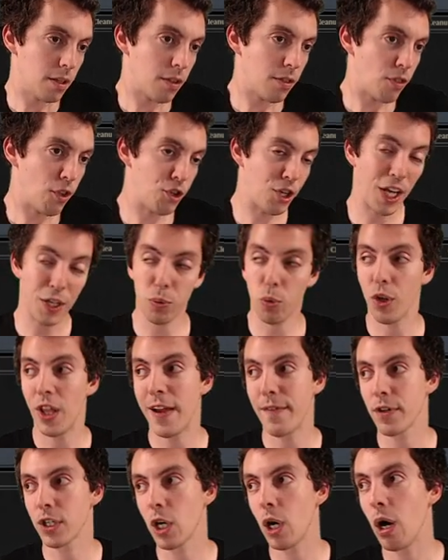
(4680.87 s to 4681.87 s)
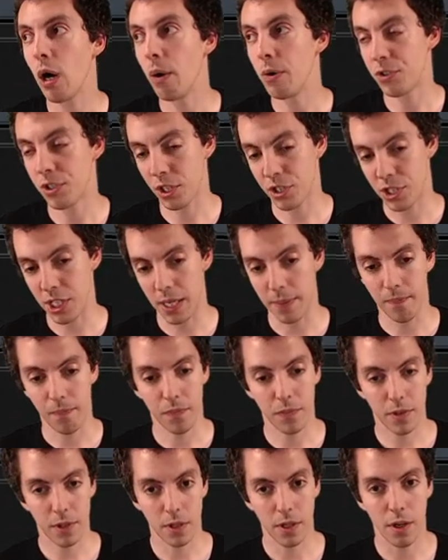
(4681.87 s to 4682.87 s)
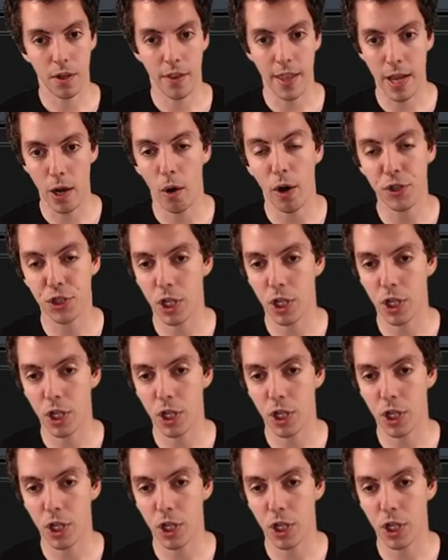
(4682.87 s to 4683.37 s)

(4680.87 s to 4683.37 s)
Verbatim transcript: The Jets will never go 0 16. They always